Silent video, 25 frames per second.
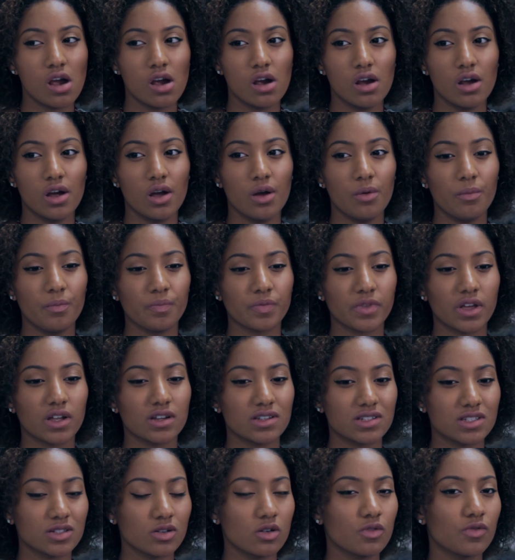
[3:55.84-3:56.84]
And
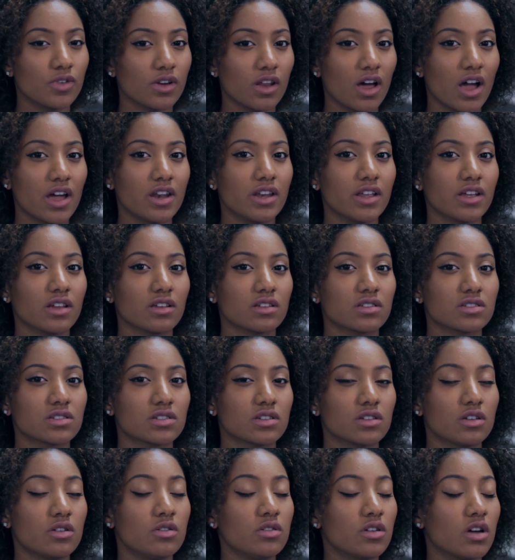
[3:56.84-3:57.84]
silver linings,
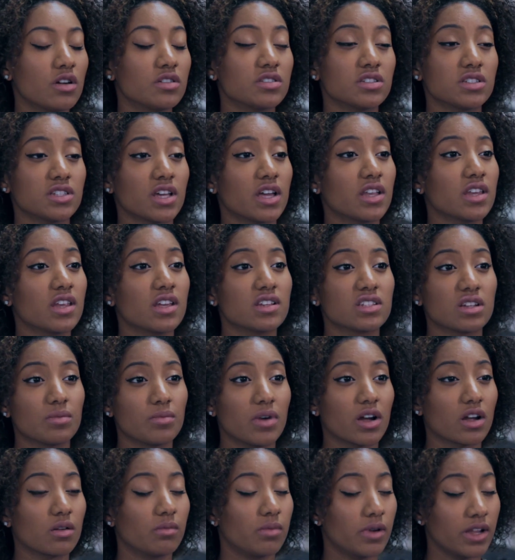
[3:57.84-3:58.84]
who knows, in 10 years I
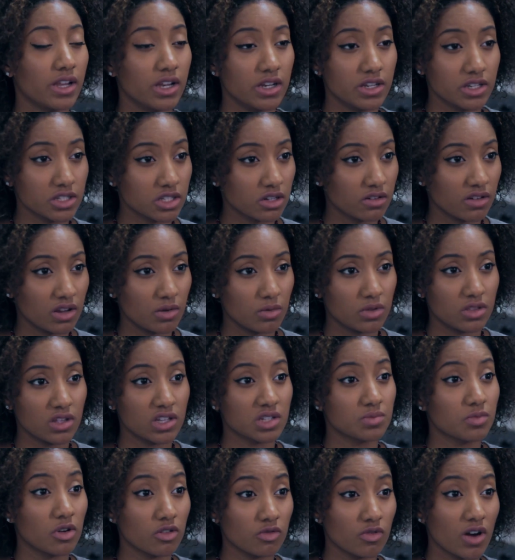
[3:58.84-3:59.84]
might completely disagree with this,
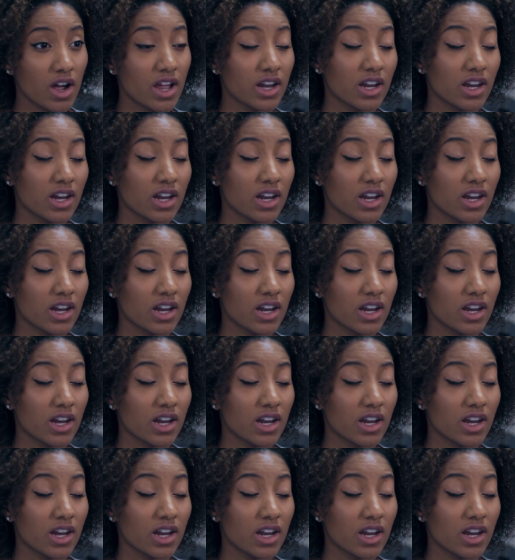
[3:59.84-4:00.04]
but right